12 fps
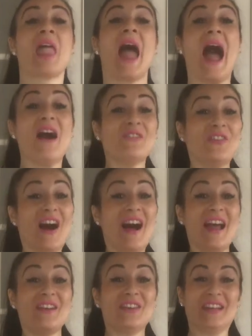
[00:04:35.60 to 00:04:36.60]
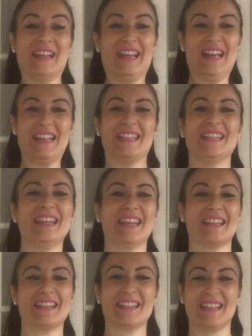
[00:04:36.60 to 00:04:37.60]
And 5,
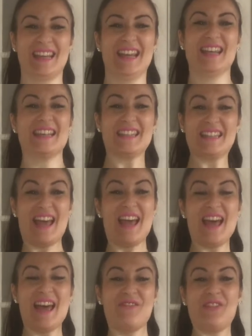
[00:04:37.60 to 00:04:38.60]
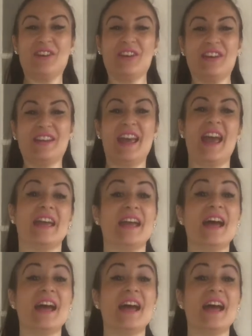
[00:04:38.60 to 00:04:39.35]
6, 7, 8.